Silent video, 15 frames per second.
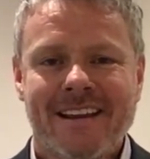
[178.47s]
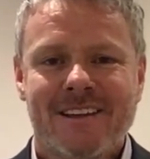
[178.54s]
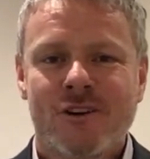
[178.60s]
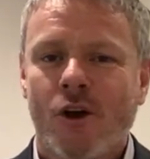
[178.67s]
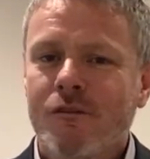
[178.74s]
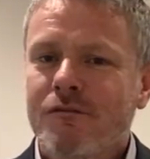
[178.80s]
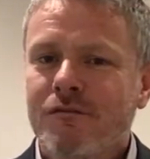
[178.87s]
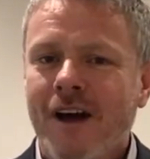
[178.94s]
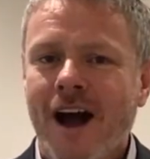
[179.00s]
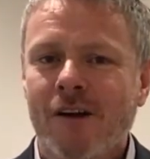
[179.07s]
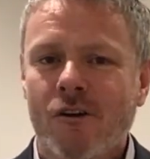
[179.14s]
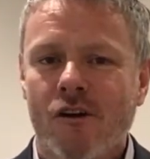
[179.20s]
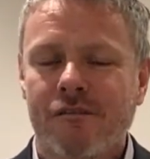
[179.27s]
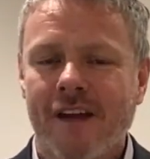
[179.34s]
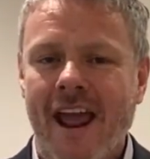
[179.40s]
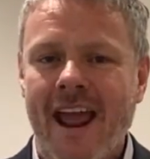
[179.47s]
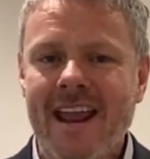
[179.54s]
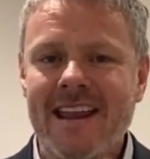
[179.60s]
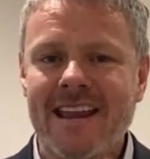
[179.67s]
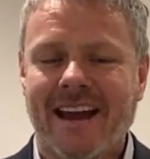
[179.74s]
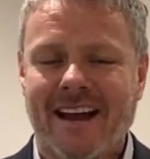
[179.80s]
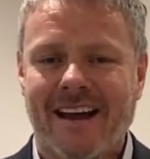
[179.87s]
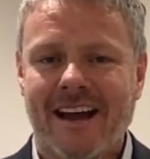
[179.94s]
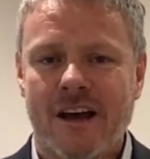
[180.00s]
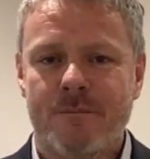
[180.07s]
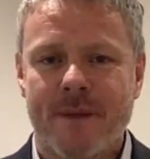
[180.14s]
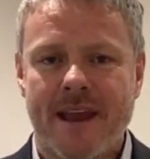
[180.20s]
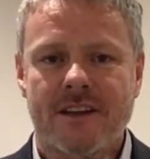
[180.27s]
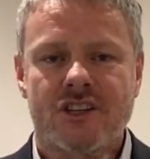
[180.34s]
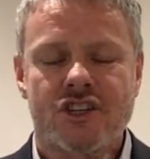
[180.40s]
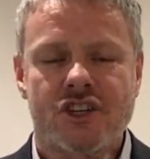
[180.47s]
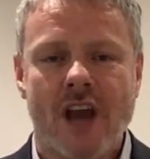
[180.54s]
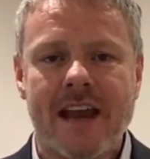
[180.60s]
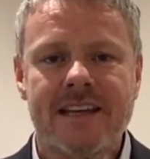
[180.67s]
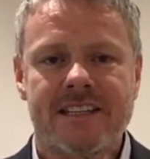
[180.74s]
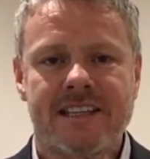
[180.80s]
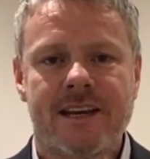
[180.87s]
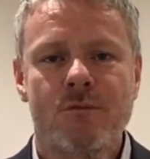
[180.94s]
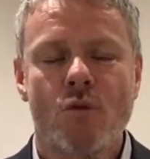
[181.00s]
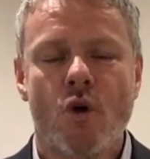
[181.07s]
not far off anger about chasing